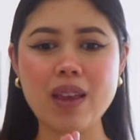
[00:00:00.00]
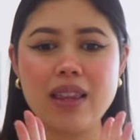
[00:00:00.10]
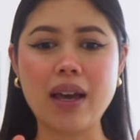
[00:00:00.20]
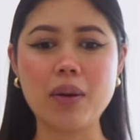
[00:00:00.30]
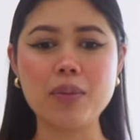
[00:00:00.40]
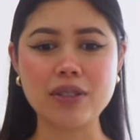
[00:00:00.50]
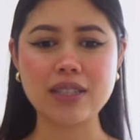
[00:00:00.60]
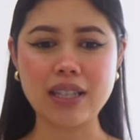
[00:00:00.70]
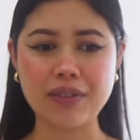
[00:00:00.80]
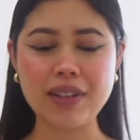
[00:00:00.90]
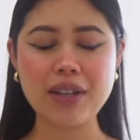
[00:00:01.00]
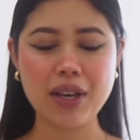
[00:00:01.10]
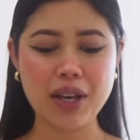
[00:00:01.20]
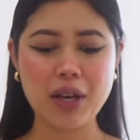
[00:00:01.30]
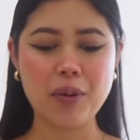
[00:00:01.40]
like we'll just leave it
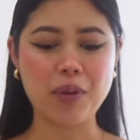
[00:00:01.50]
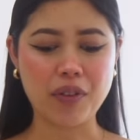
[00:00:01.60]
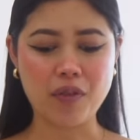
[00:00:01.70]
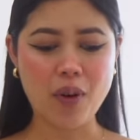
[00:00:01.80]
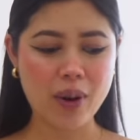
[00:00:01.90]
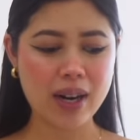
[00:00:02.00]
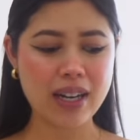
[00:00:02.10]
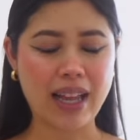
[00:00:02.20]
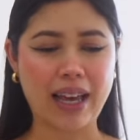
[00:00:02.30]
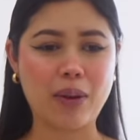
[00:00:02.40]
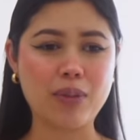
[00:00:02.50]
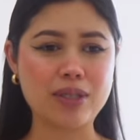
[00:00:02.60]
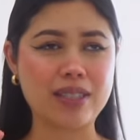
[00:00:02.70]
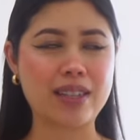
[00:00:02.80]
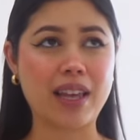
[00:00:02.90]
moving forward, like we'll
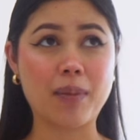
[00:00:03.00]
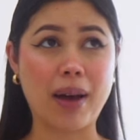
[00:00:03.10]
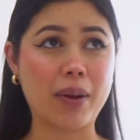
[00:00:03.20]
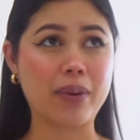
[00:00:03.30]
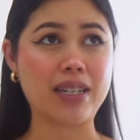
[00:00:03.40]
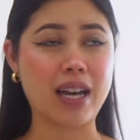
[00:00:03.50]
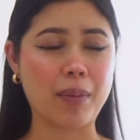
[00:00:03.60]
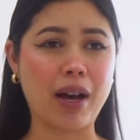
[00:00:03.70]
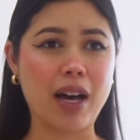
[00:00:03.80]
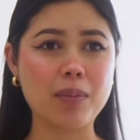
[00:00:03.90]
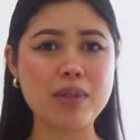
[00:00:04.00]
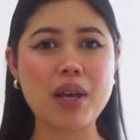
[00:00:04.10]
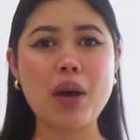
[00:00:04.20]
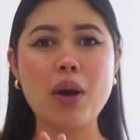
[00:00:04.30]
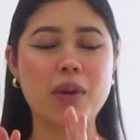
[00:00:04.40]
just think about it when the time comes
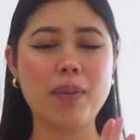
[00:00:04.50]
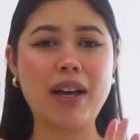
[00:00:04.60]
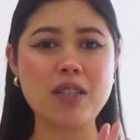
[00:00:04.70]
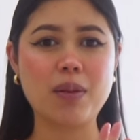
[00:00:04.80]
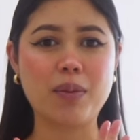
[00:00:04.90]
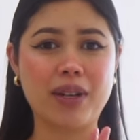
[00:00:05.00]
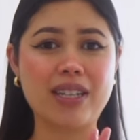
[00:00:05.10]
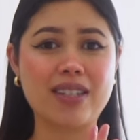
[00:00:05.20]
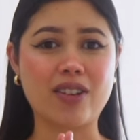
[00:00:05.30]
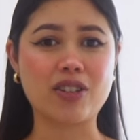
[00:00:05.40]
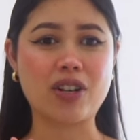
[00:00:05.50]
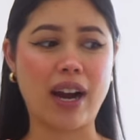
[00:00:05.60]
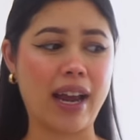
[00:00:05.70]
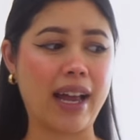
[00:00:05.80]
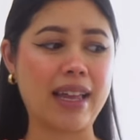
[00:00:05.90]
me and my husband wanted to start
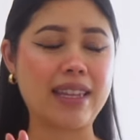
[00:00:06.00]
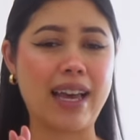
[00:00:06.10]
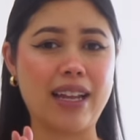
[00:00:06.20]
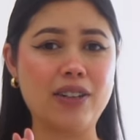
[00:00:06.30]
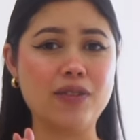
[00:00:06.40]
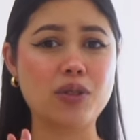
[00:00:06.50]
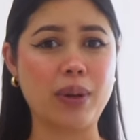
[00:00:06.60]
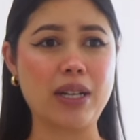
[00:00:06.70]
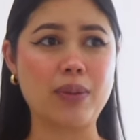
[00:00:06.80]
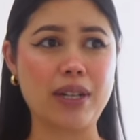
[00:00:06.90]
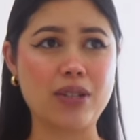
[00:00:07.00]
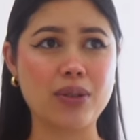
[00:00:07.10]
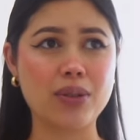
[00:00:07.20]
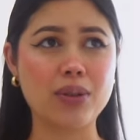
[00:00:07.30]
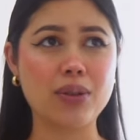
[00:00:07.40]
trying at the end of
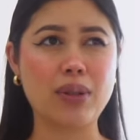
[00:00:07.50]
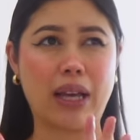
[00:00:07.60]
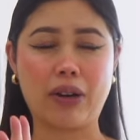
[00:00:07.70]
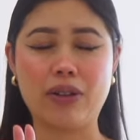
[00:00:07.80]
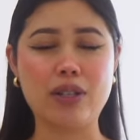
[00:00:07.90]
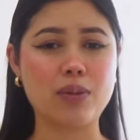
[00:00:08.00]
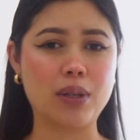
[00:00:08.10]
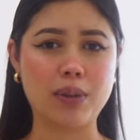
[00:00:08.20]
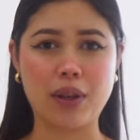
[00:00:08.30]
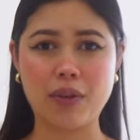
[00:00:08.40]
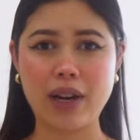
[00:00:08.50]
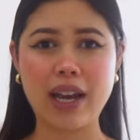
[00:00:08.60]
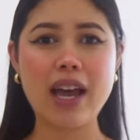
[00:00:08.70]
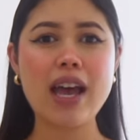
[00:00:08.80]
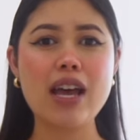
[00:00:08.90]
2022, like early
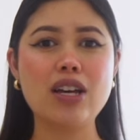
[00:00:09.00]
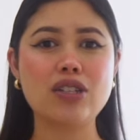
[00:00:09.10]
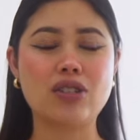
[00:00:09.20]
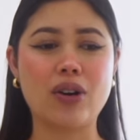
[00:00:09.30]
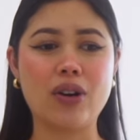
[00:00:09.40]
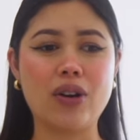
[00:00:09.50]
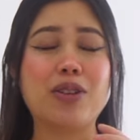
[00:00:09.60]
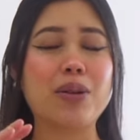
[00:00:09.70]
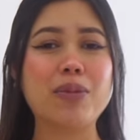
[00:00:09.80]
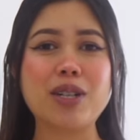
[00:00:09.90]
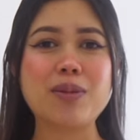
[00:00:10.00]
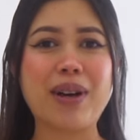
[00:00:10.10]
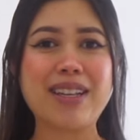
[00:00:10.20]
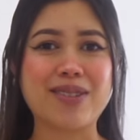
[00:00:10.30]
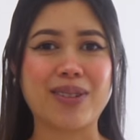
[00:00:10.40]
2023. So you can watch
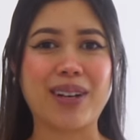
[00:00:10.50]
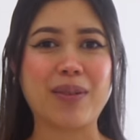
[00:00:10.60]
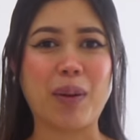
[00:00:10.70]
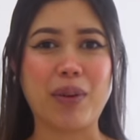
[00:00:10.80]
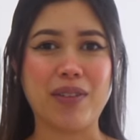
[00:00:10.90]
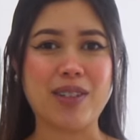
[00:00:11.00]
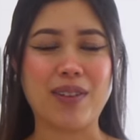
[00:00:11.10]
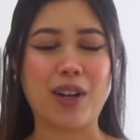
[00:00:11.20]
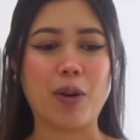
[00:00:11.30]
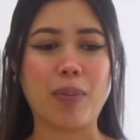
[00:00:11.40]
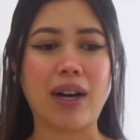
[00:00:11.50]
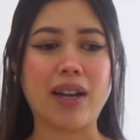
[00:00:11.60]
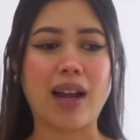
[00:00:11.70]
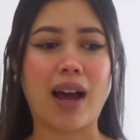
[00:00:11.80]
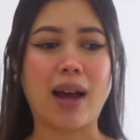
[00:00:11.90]
my story in my previous video, but
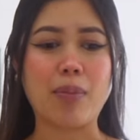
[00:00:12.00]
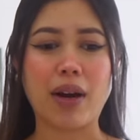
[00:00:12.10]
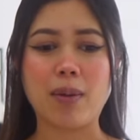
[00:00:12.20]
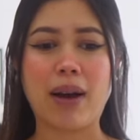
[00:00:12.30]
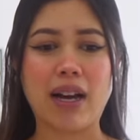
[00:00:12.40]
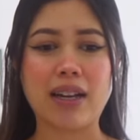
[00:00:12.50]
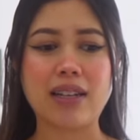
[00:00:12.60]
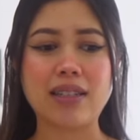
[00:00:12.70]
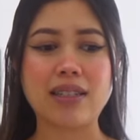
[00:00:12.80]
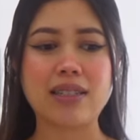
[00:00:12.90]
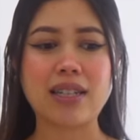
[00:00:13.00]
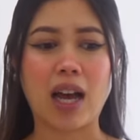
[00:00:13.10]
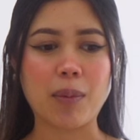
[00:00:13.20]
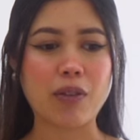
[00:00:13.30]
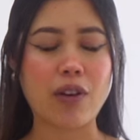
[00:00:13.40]
I prayed about it,
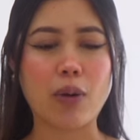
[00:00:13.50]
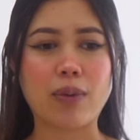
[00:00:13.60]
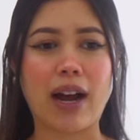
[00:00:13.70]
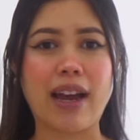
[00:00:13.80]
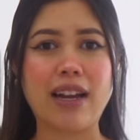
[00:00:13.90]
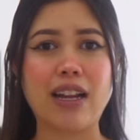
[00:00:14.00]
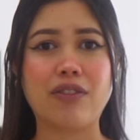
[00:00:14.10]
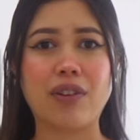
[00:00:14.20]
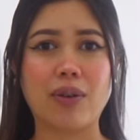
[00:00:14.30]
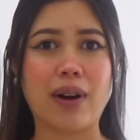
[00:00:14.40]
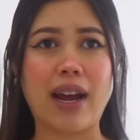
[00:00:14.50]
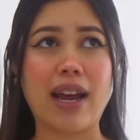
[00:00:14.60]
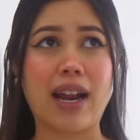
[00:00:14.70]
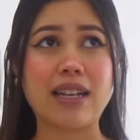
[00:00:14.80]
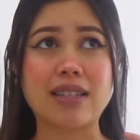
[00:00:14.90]
timing felt right, it felt right,
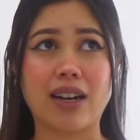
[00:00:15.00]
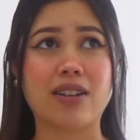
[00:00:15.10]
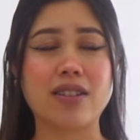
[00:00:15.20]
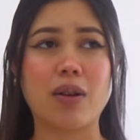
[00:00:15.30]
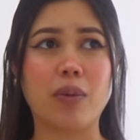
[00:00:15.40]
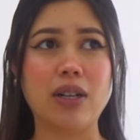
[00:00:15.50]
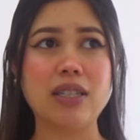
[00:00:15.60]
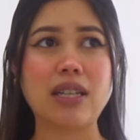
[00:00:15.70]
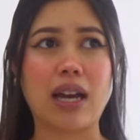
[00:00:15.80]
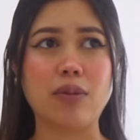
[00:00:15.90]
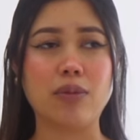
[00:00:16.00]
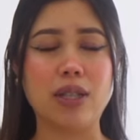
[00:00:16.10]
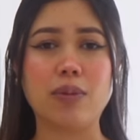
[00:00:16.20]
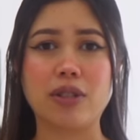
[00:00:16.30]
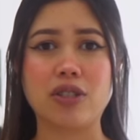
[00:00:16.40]
and as scared as I was, I
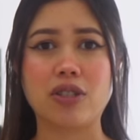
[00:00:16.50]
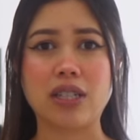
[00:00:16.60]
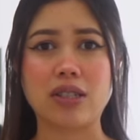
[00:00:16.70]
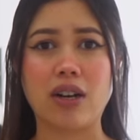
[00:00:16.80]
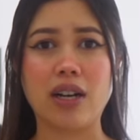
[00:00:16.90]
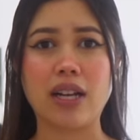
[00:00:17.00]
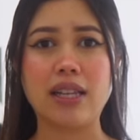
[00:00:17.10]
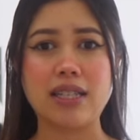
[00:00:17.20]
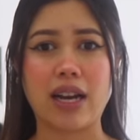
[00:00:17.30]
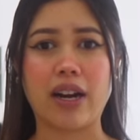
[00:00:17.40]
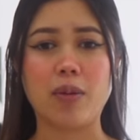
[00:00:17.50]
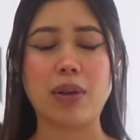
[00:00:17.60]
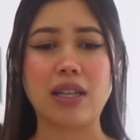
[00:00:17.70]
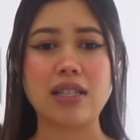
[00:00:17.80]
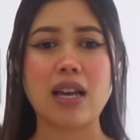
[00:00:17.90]
really wanted to trust God in this area
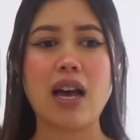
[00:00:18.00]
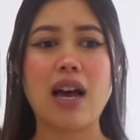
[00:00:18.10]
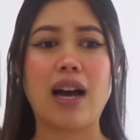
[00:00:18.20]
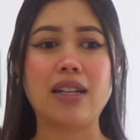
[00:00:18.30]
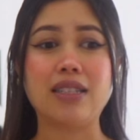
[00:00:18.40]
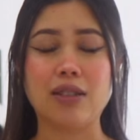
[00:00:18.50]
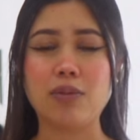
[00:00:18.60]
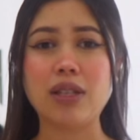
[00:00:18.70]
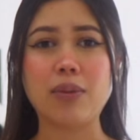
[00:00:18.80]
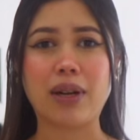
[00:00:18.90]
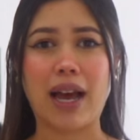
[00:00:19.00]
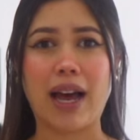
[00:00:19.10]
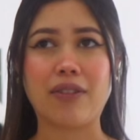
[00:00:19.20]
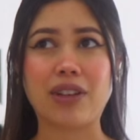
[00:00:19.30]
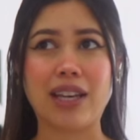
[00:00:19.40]
because I did really want to
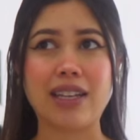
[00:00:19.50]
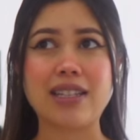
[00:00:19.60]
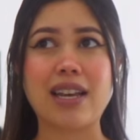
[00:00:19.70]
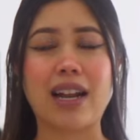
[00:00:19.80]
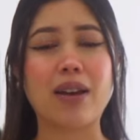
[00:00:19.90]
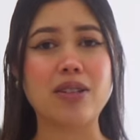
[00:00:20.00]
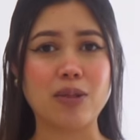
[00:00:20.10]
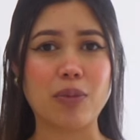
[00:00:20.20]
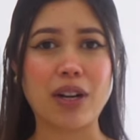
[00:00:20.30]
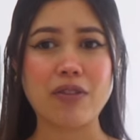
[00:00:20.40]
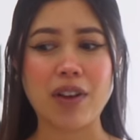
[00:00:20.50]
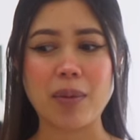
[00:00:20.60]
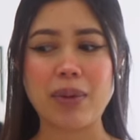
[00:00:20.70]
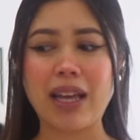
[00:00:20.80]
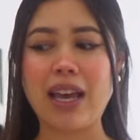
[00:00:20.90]
have kids and I did want a
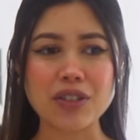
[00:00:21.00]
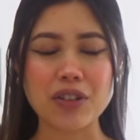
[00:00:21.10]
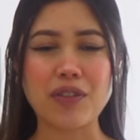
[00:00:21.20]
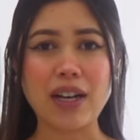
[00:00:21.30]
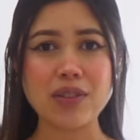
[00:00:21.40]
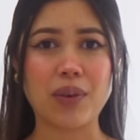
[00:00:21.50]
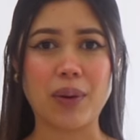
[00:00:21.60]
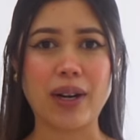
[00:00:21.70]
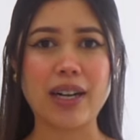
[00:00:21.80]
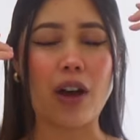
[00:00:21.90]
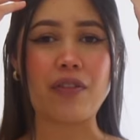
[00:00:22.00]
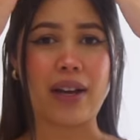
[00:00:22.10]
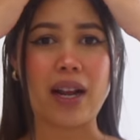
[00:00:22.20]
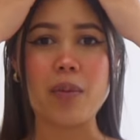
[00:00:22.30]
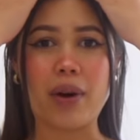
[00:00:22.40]
family. So fast forward, I
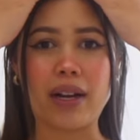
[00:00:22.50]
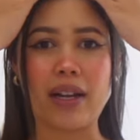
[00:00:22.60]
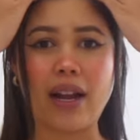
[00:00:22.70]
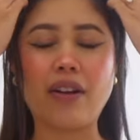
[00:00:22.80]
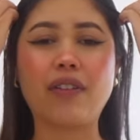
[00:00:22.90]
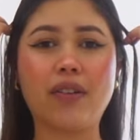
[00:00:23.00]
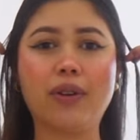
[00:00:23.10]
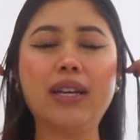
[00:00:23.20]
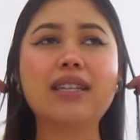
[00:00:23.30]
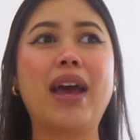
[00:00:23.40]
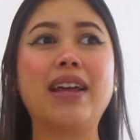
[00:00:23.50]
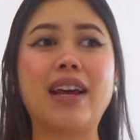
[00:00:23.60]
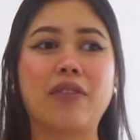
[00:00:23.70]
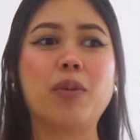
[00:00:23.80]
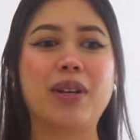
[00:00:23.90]
find out I'm pregnant at five weeks and
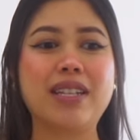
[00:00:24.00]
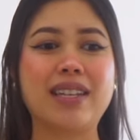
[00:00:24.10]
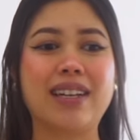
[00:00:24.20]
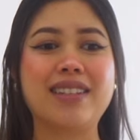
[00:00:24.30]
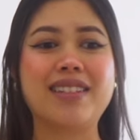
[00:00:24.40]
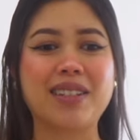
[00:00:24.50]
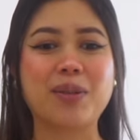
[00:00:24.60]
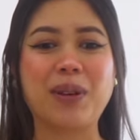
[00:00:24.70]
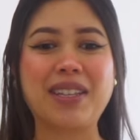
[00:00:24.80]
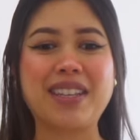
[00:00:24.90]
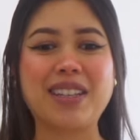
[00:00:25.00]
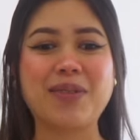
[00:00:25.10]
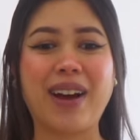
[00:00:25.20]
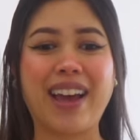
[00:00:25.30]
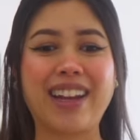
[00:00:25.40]
everybody says six weeks is
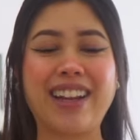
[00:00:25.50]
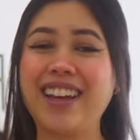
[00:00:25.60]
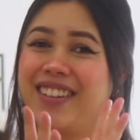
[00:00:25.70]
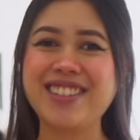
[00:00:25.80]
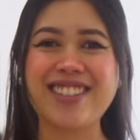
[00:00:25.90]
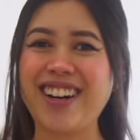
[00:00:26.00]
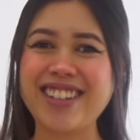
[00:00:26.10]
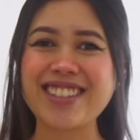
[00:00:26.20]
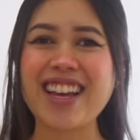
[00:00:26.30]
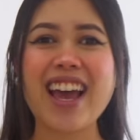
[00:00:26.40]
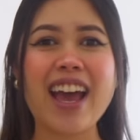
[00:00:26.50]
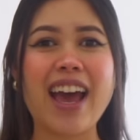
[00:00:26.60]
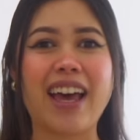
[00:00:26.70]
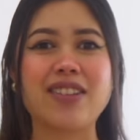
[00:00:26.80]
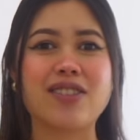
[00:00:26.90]
when it all starts.
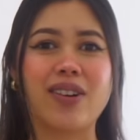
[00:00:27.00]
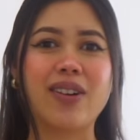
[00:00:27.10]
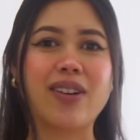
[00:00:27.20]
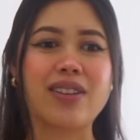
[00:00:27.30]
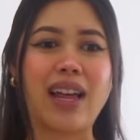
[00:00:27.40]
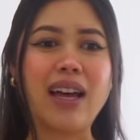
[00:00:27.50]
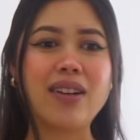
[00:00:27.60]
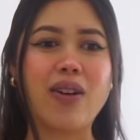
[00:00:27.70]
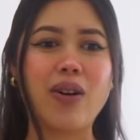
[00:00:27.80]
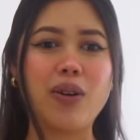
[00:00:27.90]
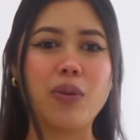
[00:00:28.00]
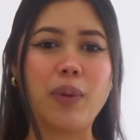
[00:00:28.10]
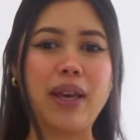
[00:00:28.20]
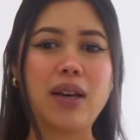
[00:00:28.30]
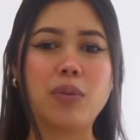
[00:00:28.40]
And so that whole week